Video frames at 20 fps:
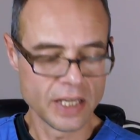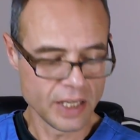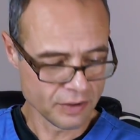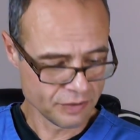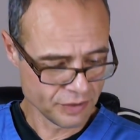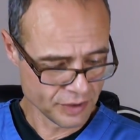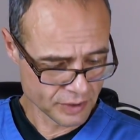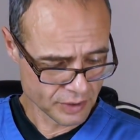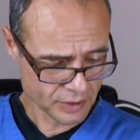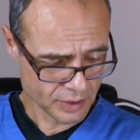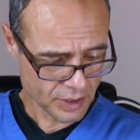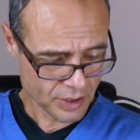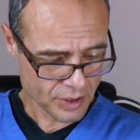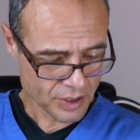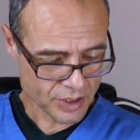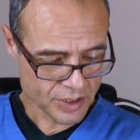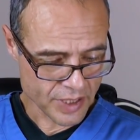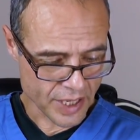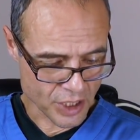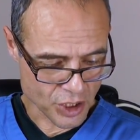Given
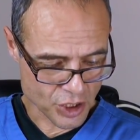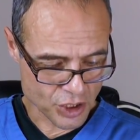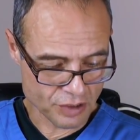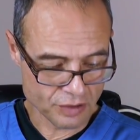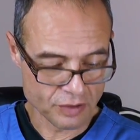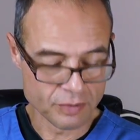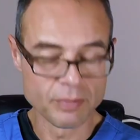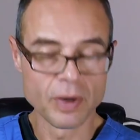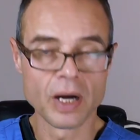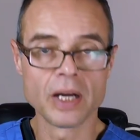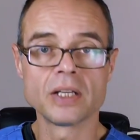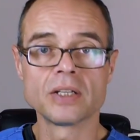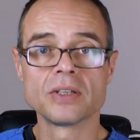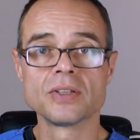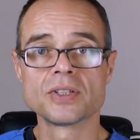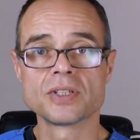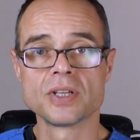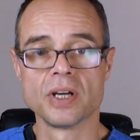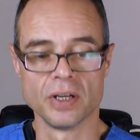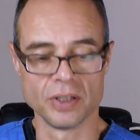the nature of my
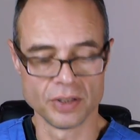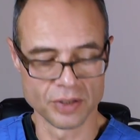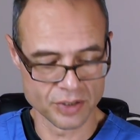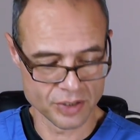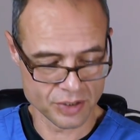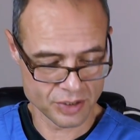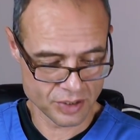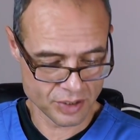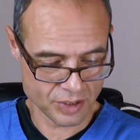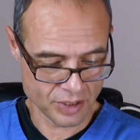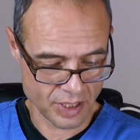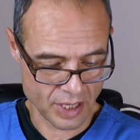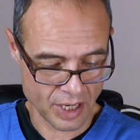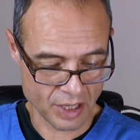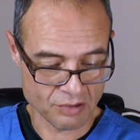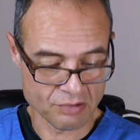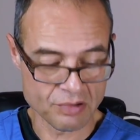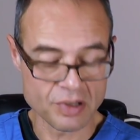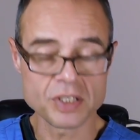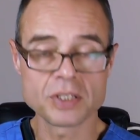concerns
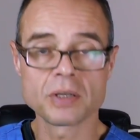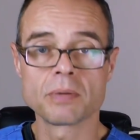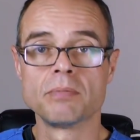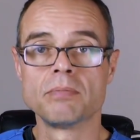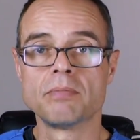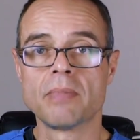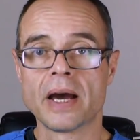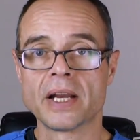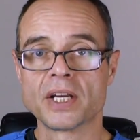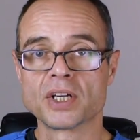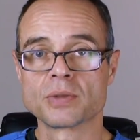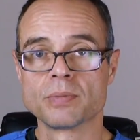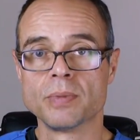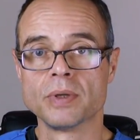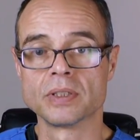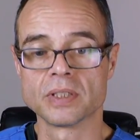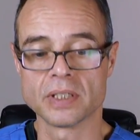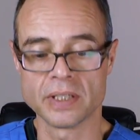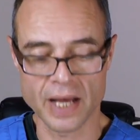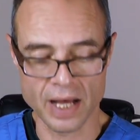and risk
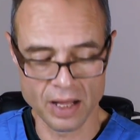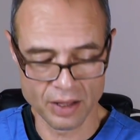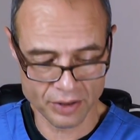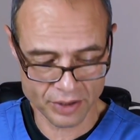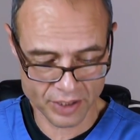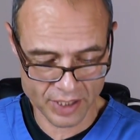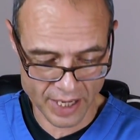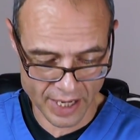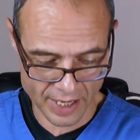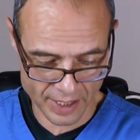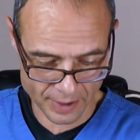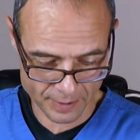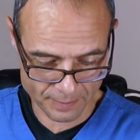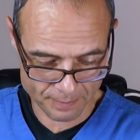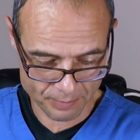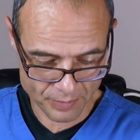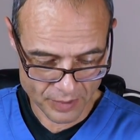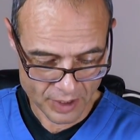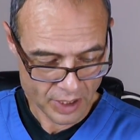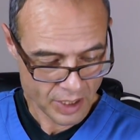management in healthcare,
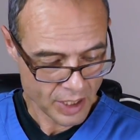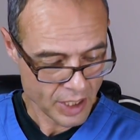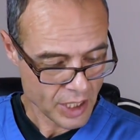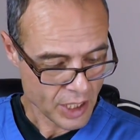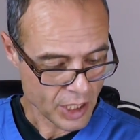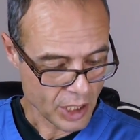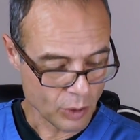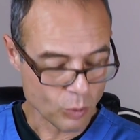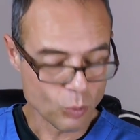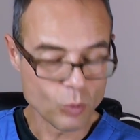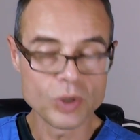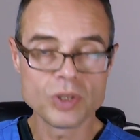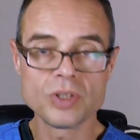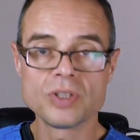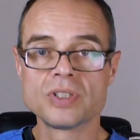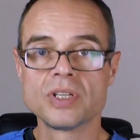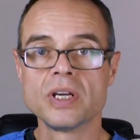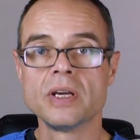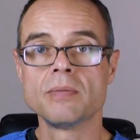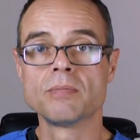it
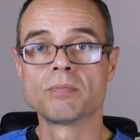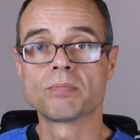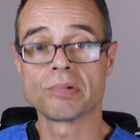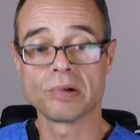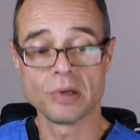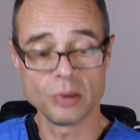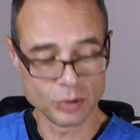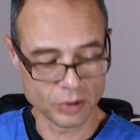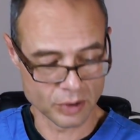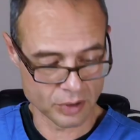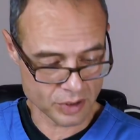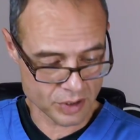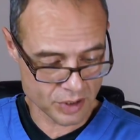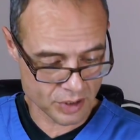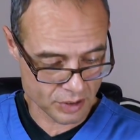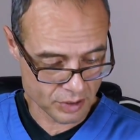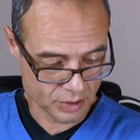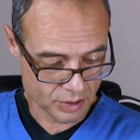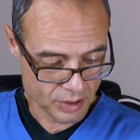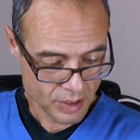would seem
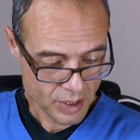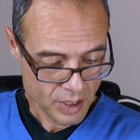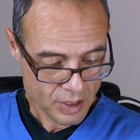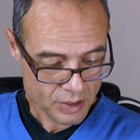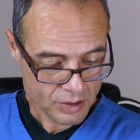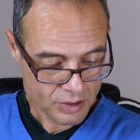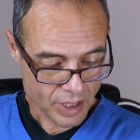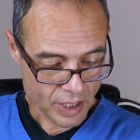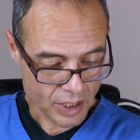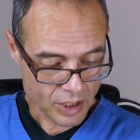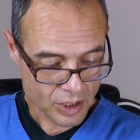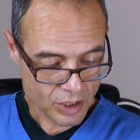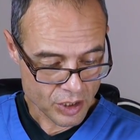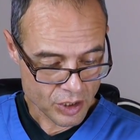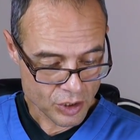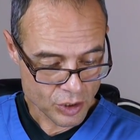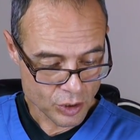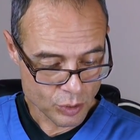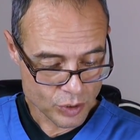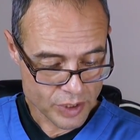prudent
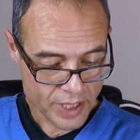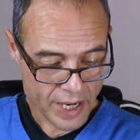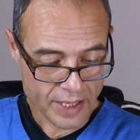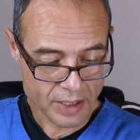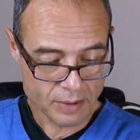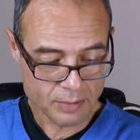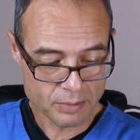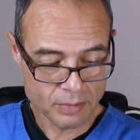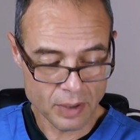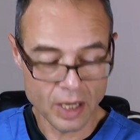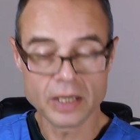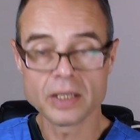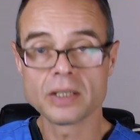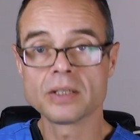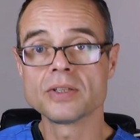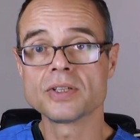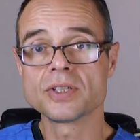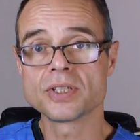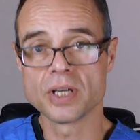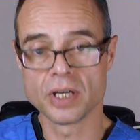that you take my
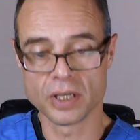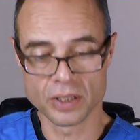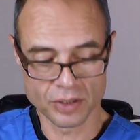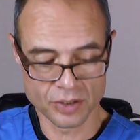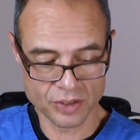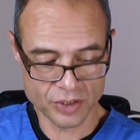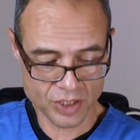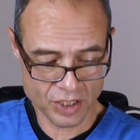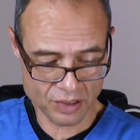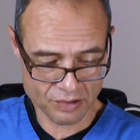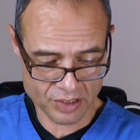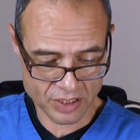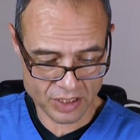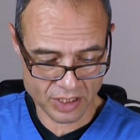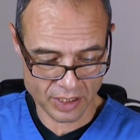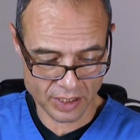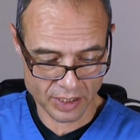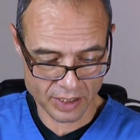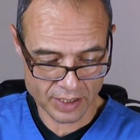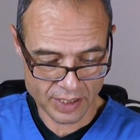concerns
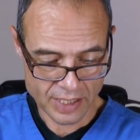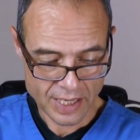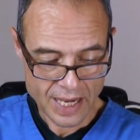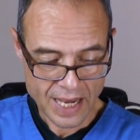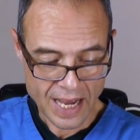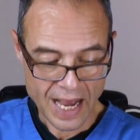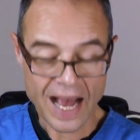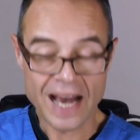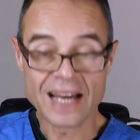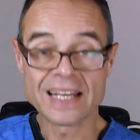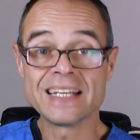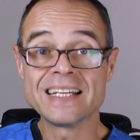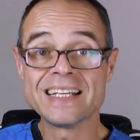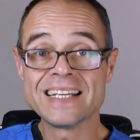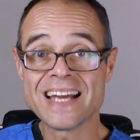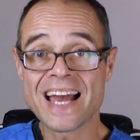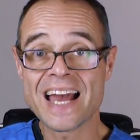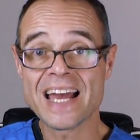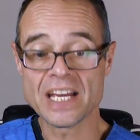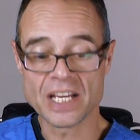seriously and
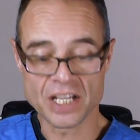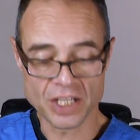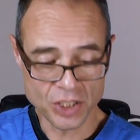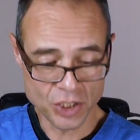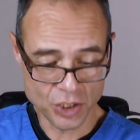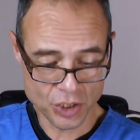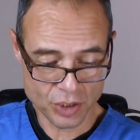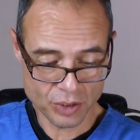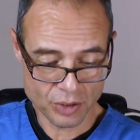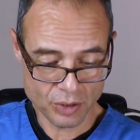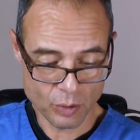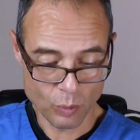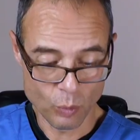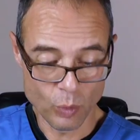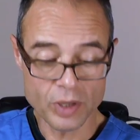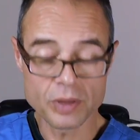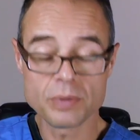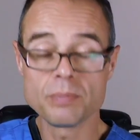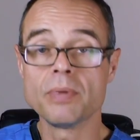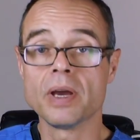engage
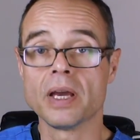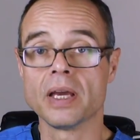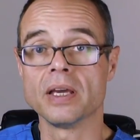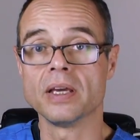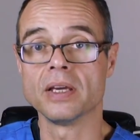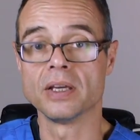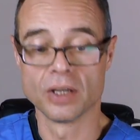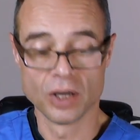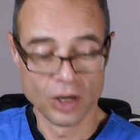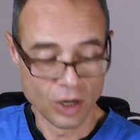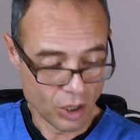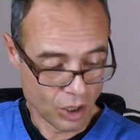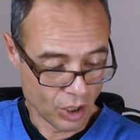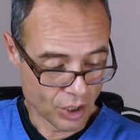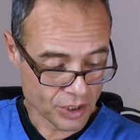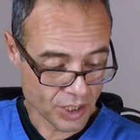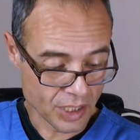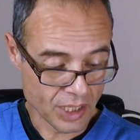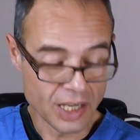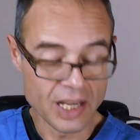with me
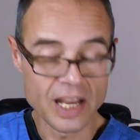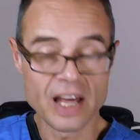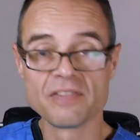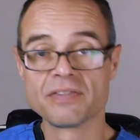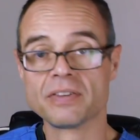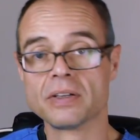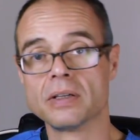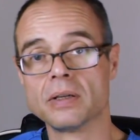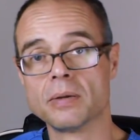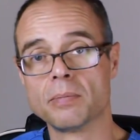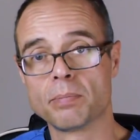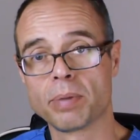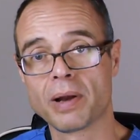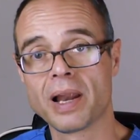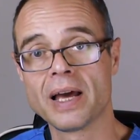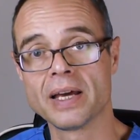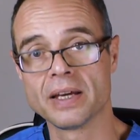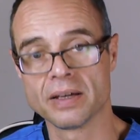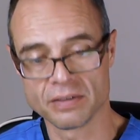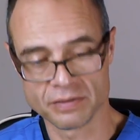on a level
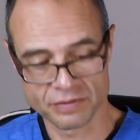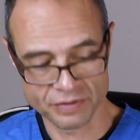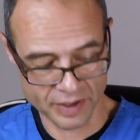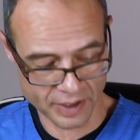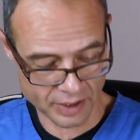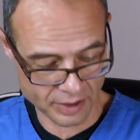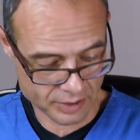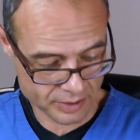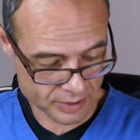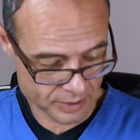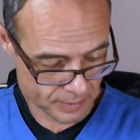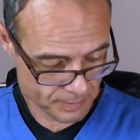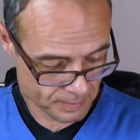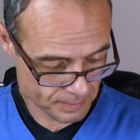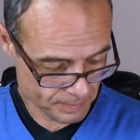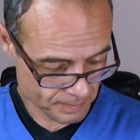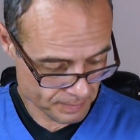playing field.